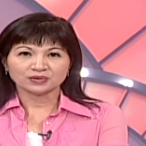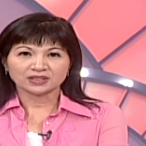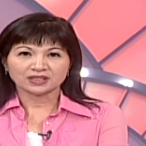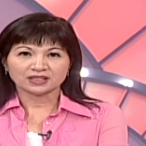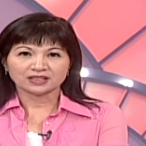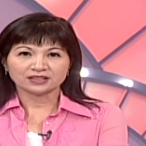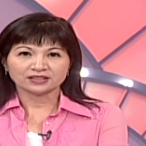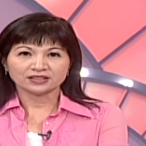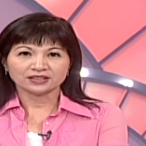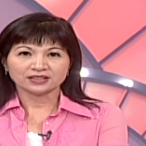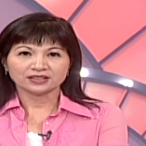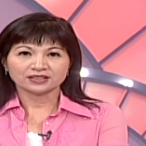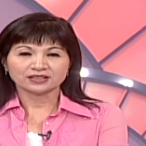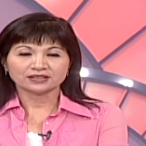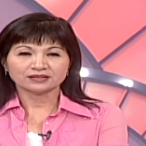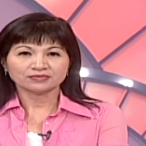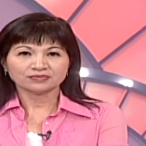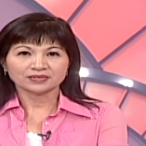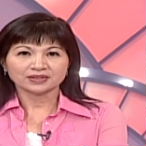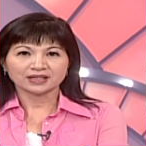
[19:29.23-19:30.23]
will learn
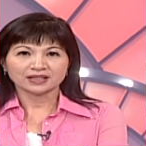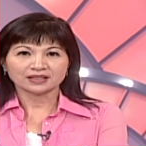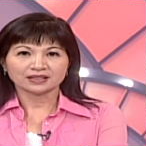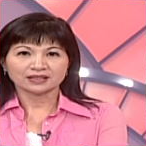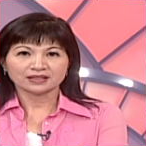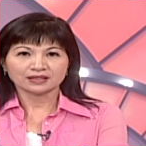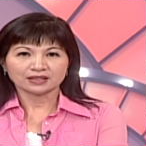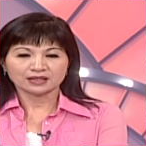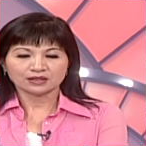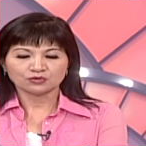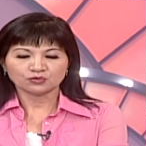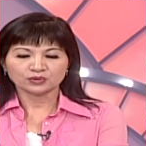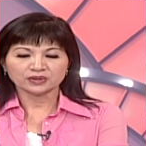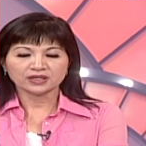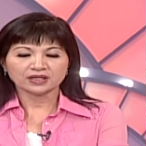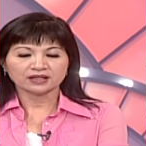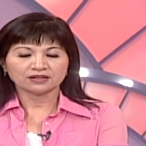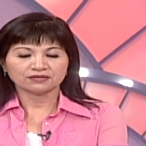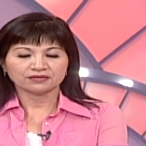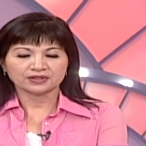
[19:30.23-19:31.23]
here that uh, we
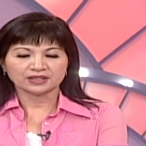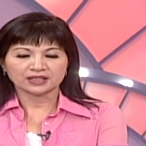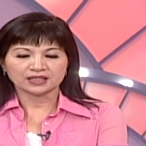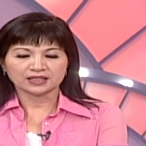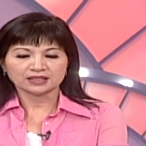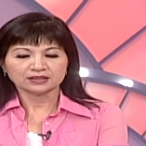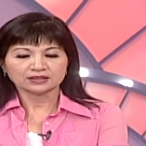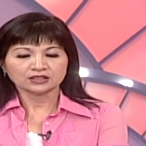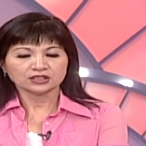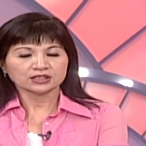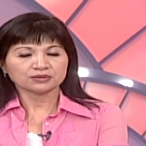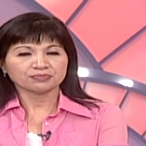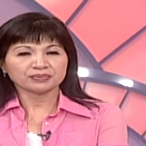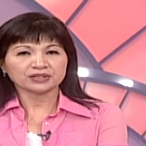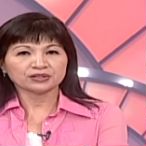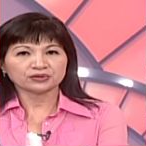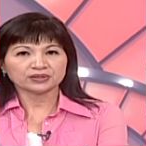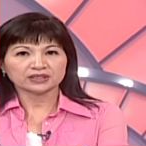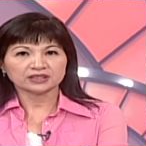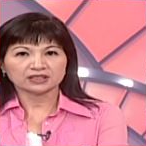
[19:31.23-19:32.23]
have a
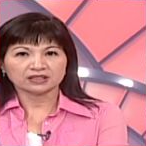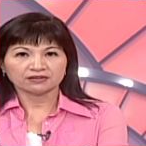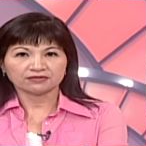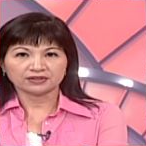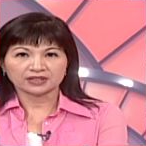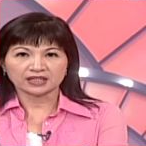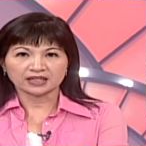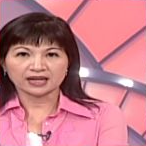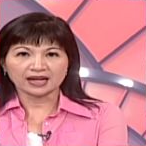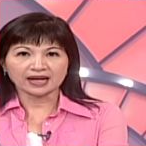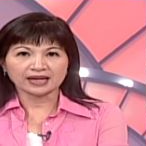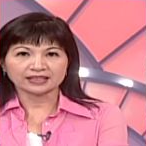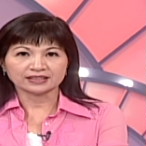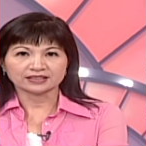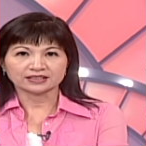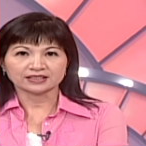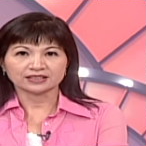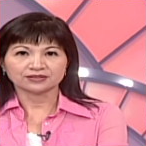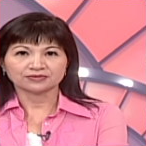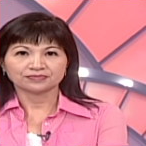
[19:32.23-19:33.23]
spirit of a
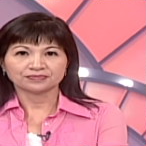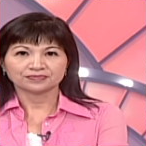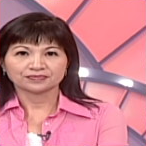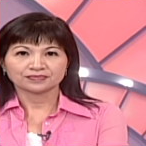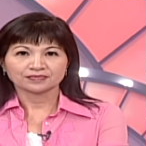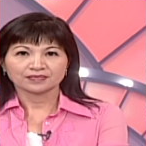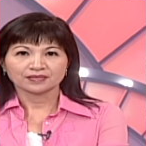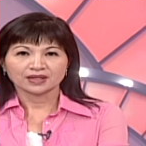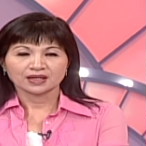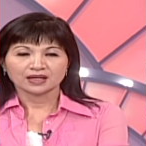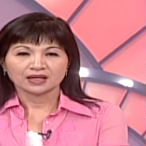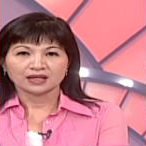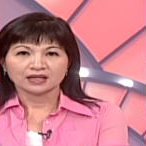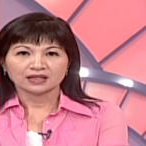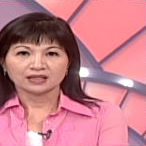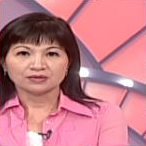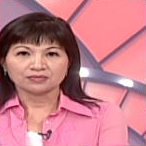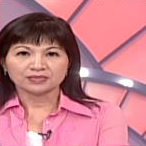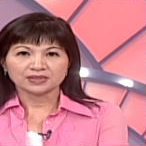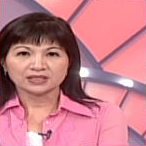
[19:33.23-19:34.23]
knight.
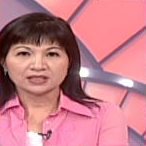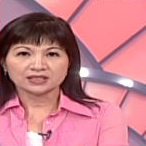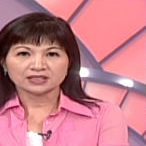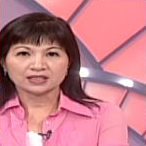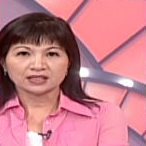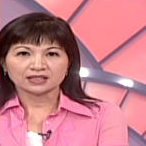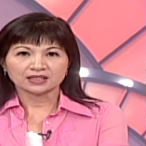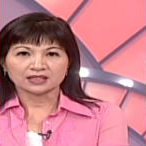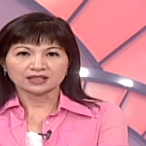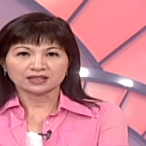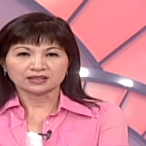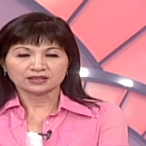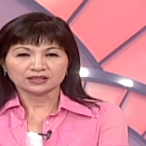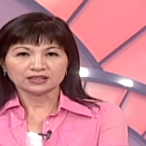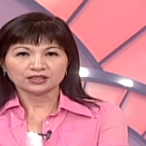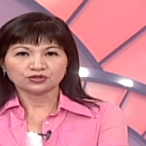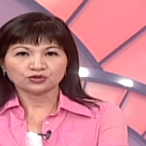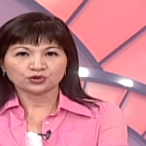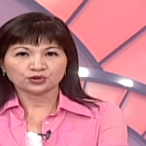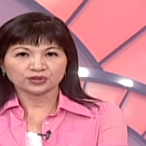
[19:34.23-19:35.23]
It means that uh,
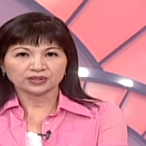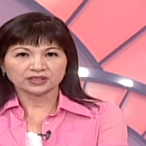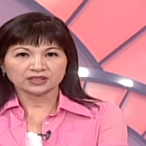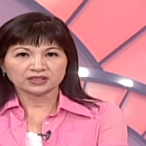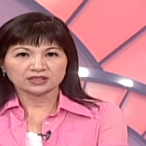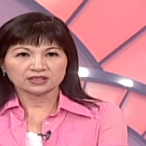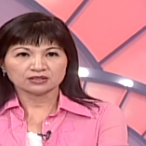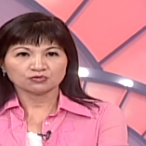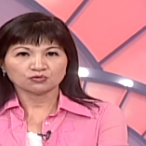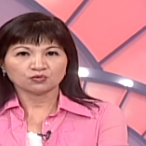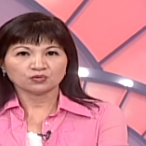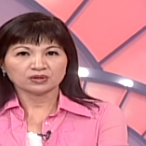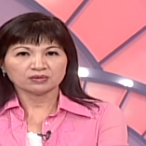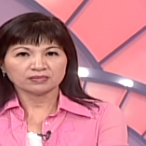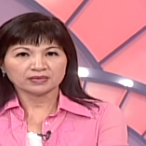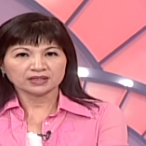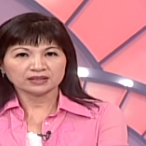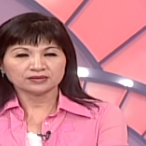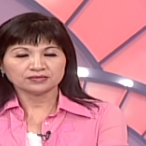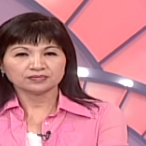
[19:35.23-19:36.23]
he treats
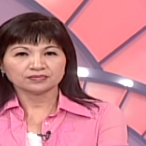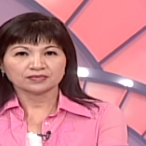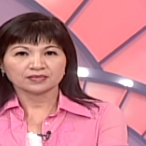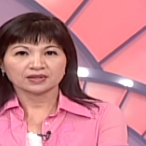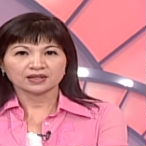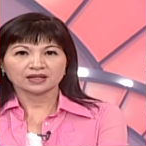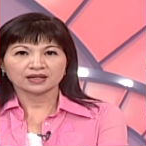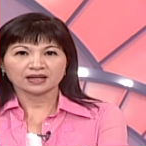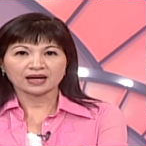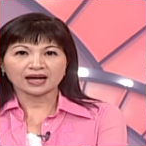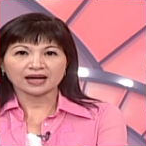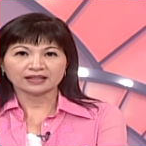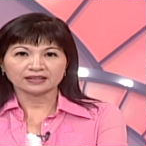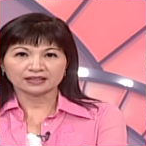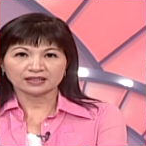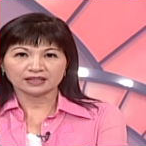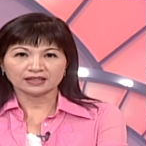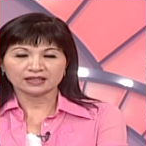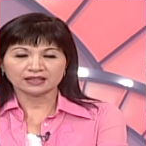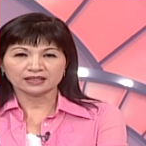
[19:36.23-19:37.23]
women
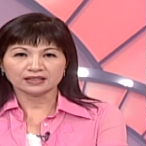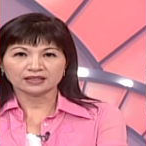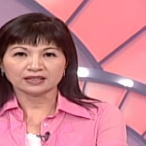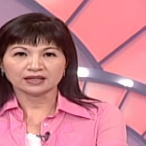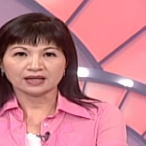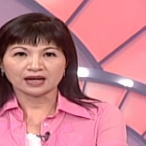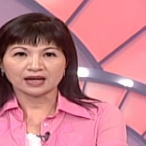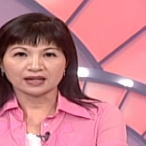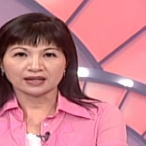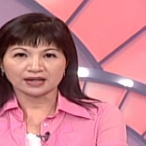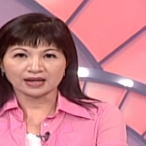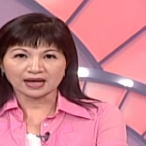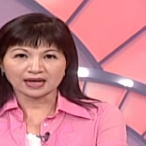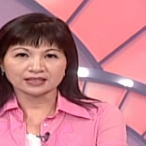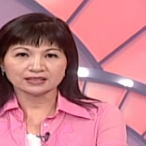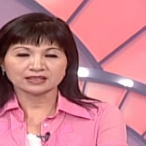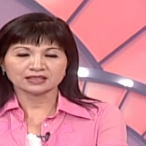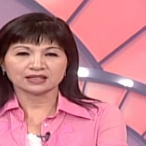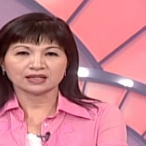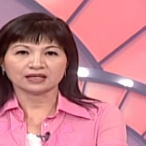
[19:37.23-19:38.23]
kindly and
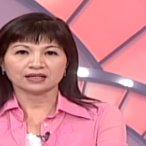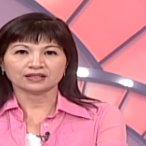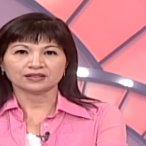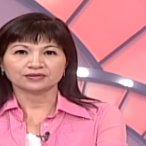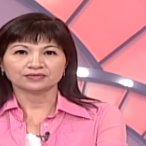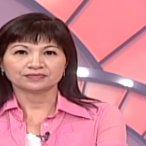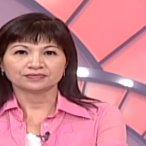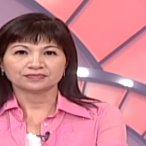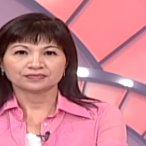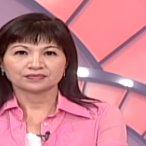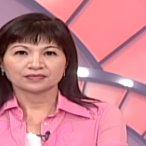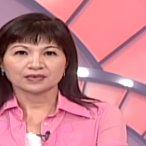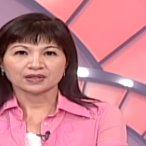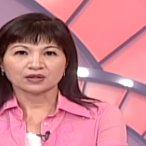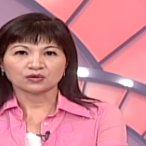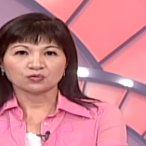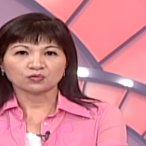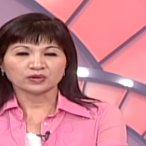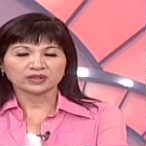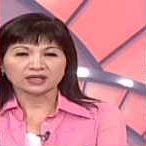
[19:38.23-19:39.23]
nicely,
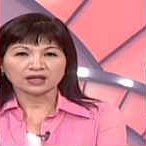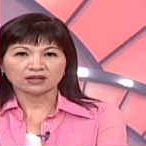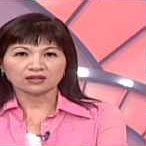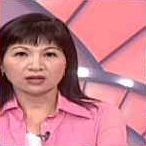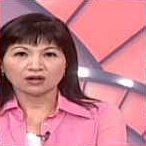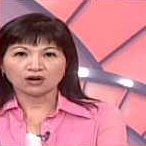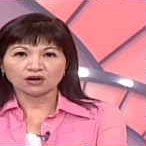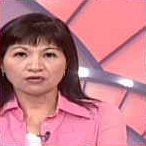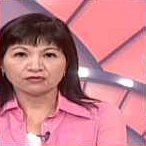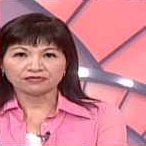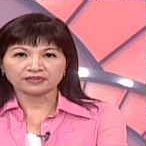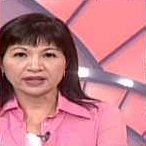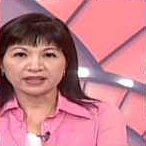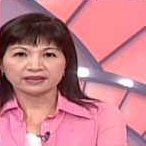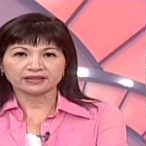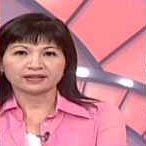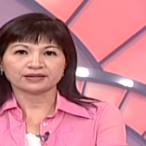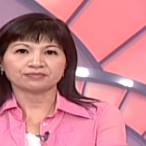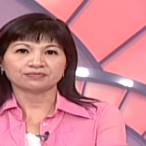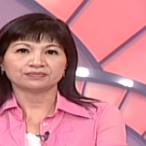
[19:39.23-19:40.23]
without
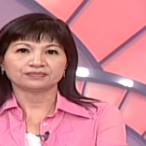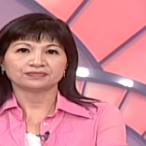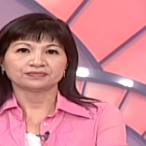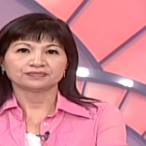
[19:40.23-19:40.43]
offend them.